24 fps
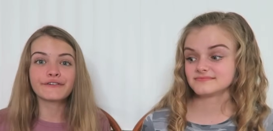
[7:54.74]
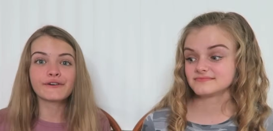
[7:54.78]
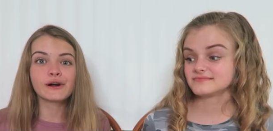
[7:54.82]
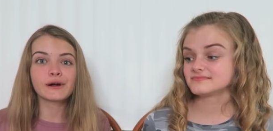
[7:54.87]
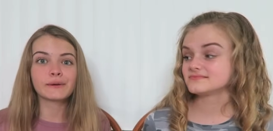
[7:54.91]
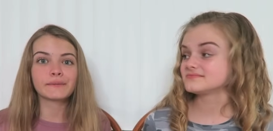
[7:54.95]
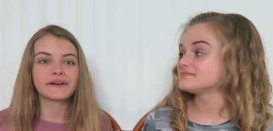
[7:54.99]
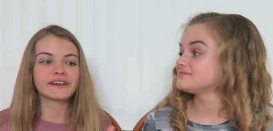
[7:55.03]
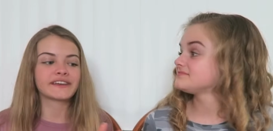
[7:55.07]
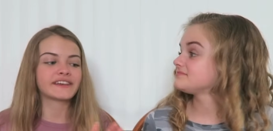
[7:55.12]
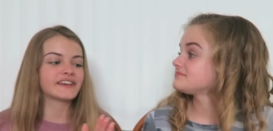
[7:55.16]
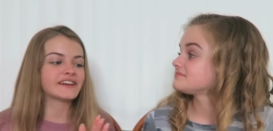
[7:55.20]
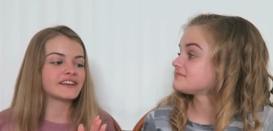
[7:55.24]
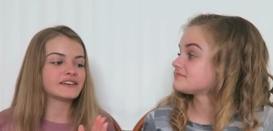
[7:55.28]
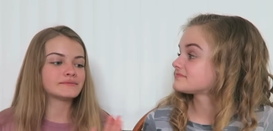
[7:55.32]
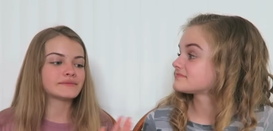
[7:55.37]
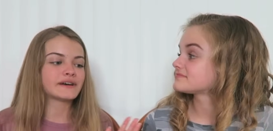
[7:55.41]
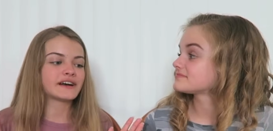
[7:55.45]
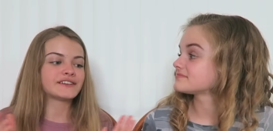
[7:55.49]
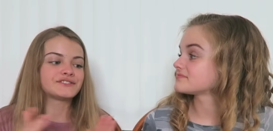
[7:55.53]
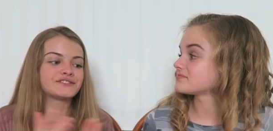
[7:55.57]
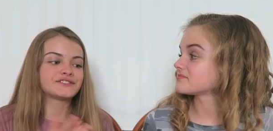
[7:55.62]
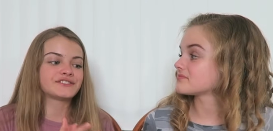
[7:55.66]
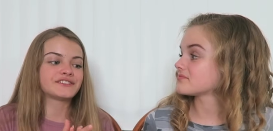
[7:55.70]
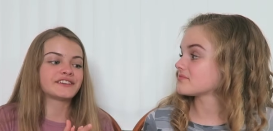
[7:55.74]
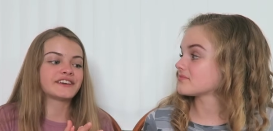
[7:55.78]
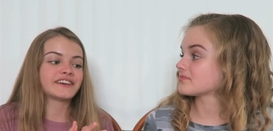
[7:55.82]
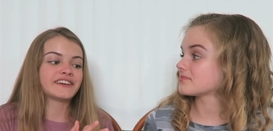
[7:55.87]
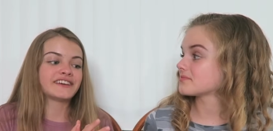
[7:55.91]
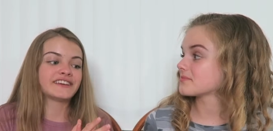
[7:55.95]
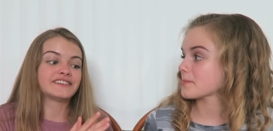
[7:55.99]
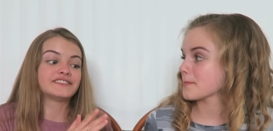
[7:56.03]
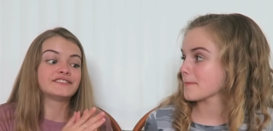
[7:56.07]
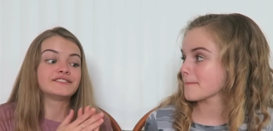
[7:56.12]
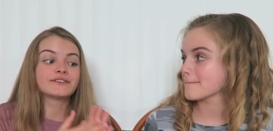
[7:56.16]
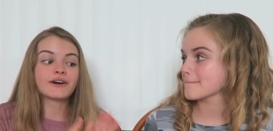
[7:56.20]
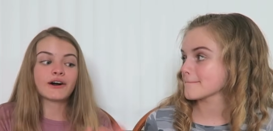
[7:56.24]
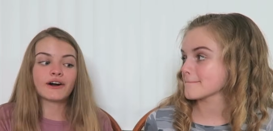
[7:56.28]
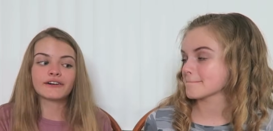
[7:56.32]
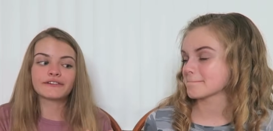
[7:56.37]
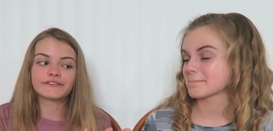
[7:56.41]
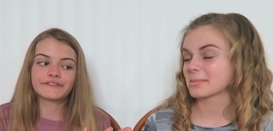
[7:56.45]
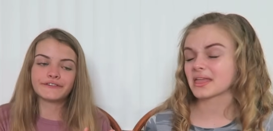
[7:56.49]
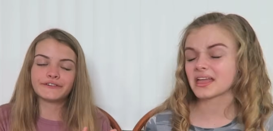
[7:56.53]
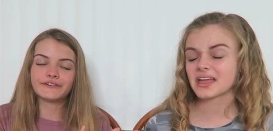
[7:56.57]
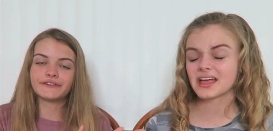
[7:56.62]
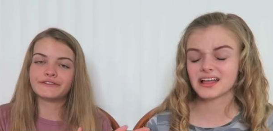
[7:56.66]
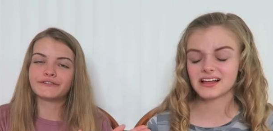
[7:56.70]
Speaker 1: form. I can't imagine it in dog
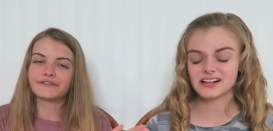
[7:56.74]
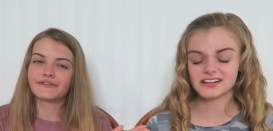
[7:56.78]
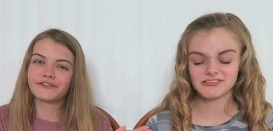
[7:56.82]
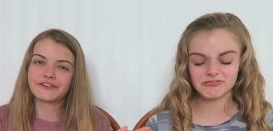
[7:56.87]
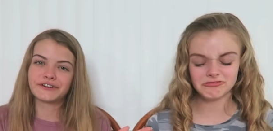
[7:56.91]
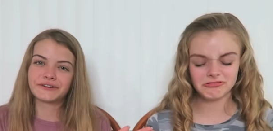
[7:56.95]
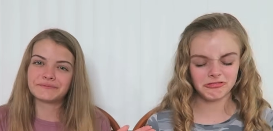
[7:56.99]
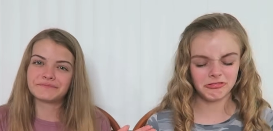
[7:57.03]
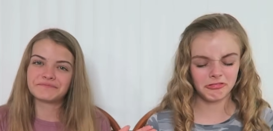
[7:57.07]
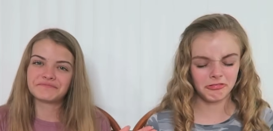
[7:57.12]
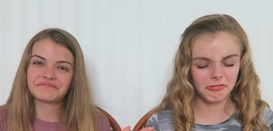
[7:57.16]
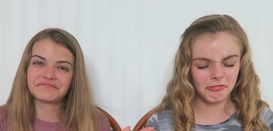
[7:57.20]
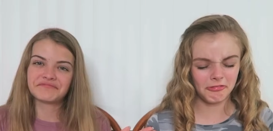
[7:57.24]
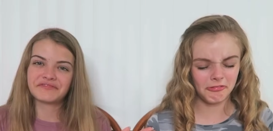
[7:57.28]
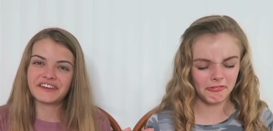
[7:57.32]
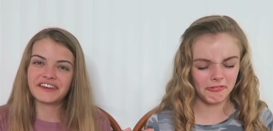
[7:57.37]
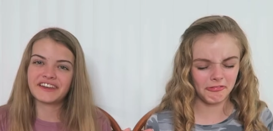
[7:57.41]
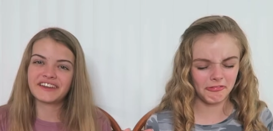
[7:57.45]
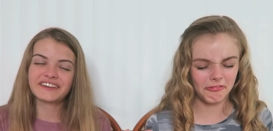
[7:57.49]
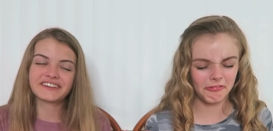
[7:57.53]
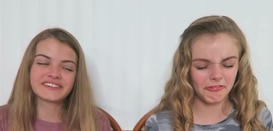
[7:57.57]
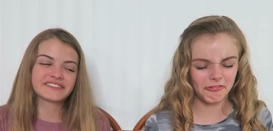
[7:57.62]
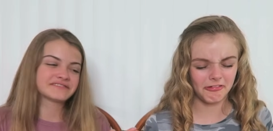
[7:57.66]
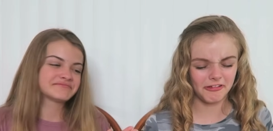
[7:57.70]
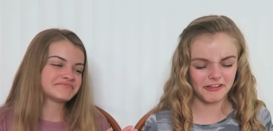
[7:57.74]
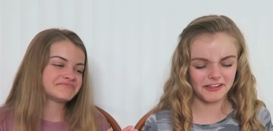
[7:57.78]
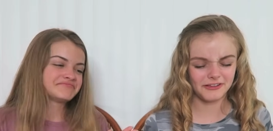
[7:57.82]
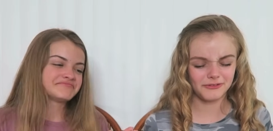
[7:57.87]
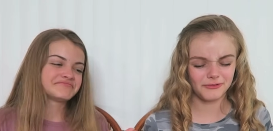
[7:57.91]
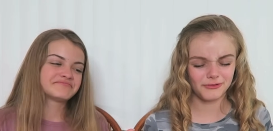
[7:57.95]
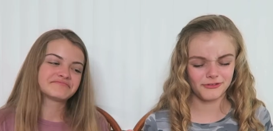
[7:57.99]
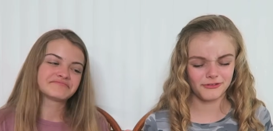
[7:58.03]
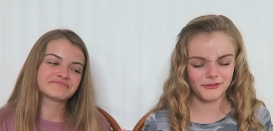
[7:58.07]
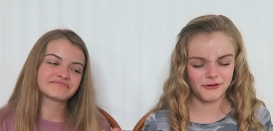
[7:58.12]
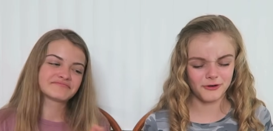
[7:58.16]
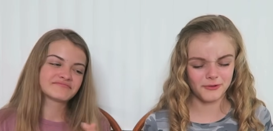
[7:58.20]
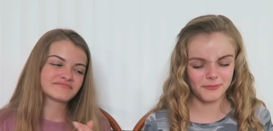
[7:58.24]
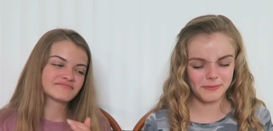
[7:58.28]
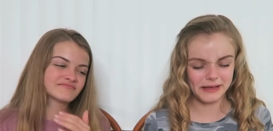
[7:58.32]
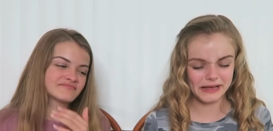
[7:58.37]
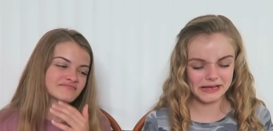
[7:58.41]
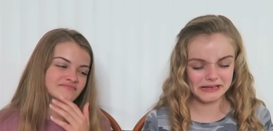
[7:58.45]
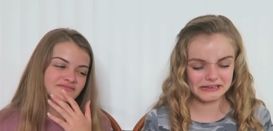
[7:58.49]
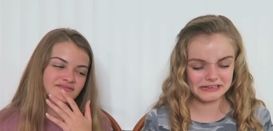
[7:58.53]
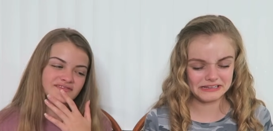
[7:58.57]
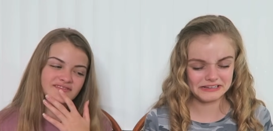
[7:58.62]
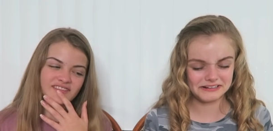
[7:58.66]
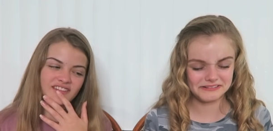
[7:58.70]
food form. Oh, like, it was so
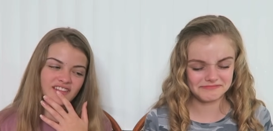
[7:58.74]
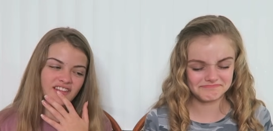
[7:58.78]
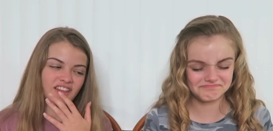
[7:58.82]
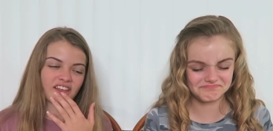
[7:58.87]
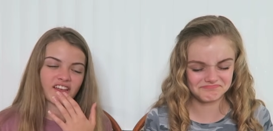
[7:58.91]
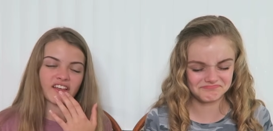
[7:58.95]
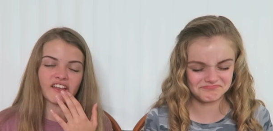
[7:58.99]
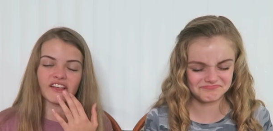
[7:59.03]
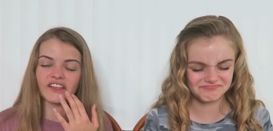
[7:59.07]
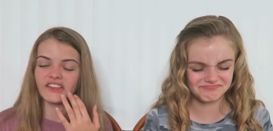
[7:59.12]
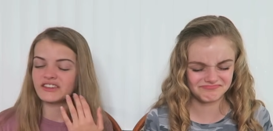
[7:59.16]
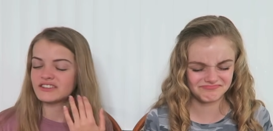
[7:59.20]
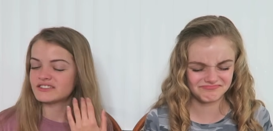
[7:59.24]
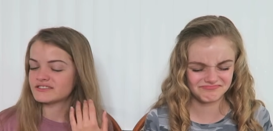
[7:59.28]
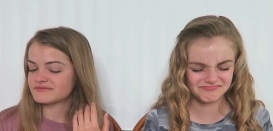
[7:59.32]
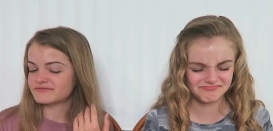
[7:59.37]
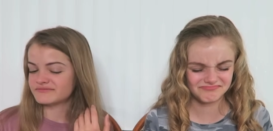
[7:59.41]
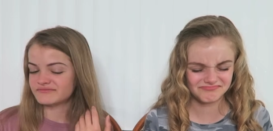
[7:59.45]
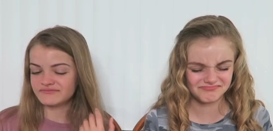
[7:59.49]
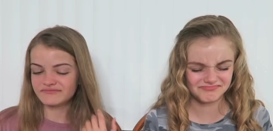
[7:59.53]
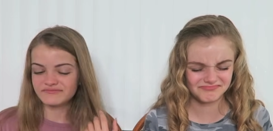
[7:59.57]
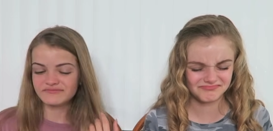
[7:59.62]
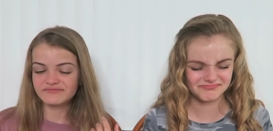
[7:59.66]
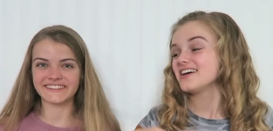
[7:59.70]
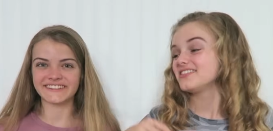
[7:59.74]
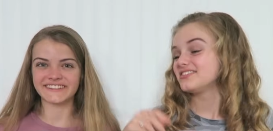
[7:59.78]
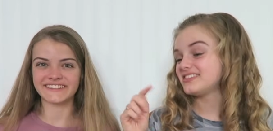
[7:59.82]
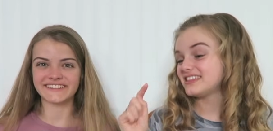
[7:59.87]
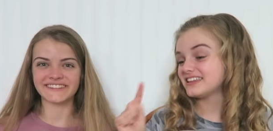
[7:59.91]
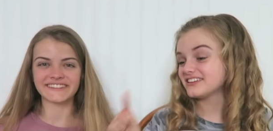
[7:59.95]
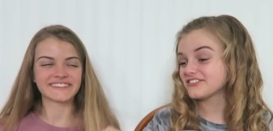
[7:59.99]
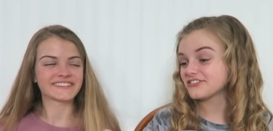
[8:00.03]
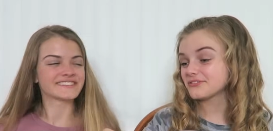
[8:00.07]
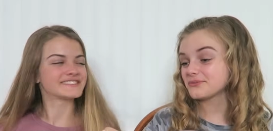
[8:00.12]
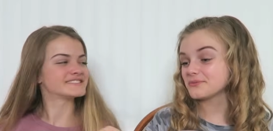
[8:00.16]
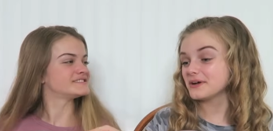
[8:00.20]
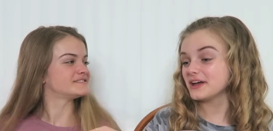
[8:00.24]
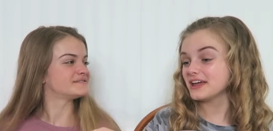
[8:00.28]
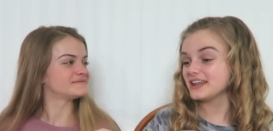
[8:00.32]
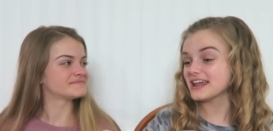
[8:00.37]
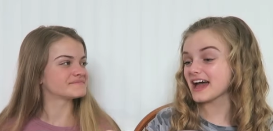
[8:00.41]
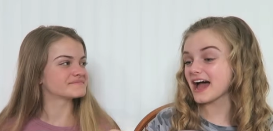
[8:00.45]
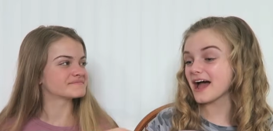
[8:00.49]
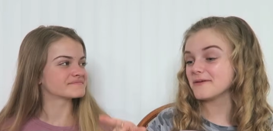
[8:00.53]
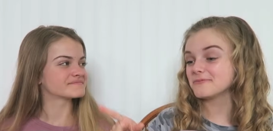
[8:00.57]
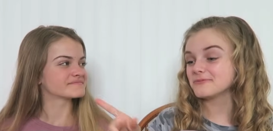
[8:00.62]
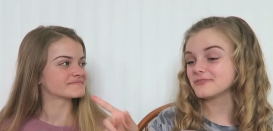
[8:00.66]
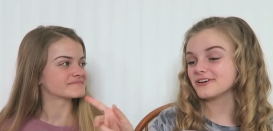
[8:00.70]
bad. Ugh.
Speaker 2: This one,
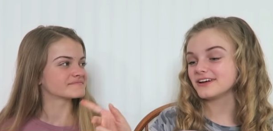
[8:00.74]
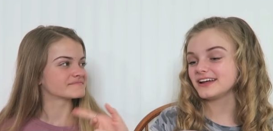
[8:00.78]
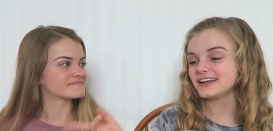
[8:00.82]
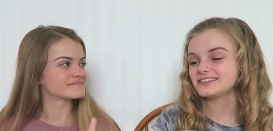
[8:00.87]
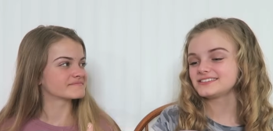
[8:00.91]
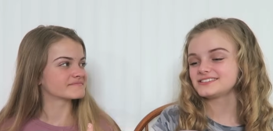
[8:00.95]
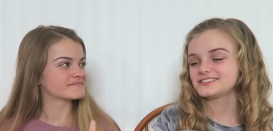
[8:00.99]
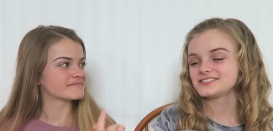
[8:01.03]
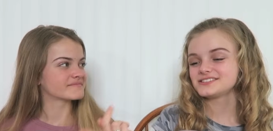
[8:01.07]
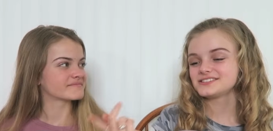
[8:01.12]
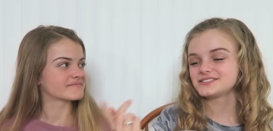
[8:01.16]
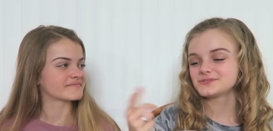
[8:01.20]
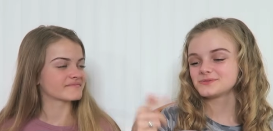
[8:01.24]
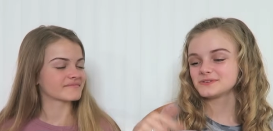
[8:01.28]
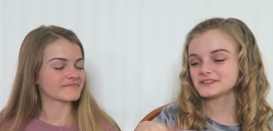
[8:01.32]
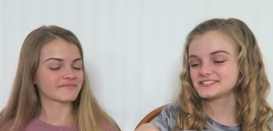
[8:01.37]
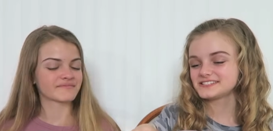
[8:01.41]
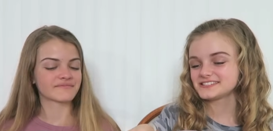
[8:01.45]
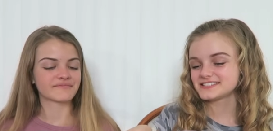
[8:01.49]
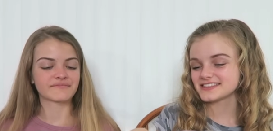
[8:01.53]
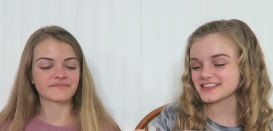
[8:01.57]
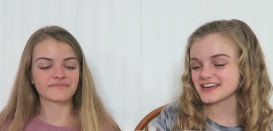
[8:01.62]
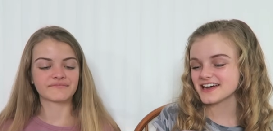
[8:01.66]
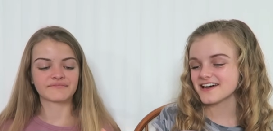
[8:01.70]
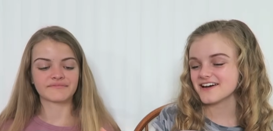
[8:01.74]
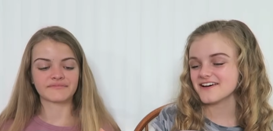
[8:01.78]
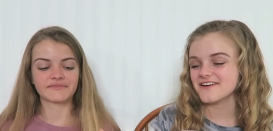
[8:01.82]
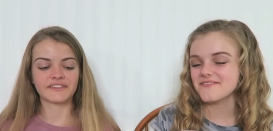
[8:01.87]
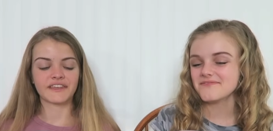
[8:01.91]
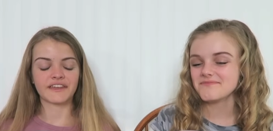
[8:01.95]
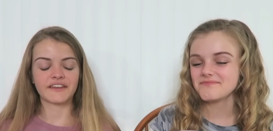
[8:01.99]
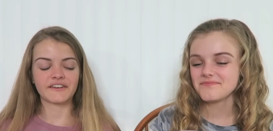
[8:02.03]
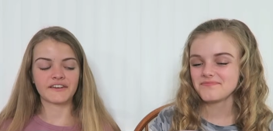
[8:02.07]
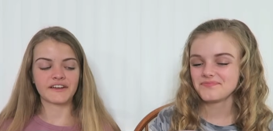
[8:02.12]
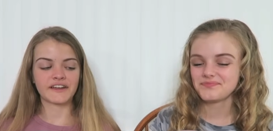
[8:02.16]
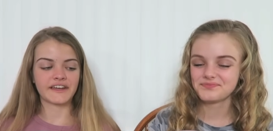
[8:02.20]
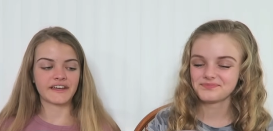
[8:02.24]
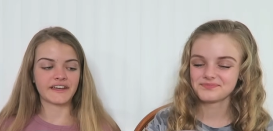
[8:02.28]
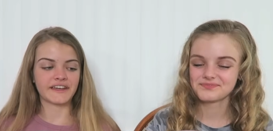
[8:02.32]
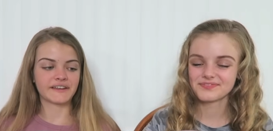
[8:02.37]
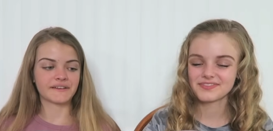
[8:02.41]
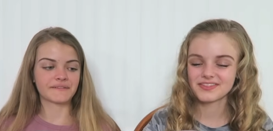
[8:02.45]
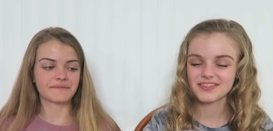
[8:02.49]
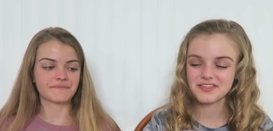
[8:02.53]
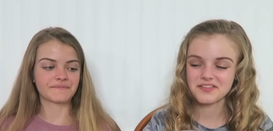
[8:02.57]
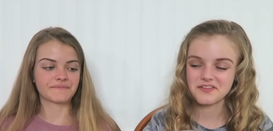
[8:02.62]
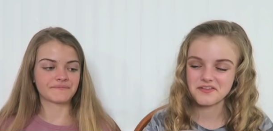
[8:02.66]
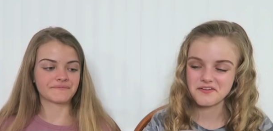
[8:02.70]
I'm going to switch them. Okay.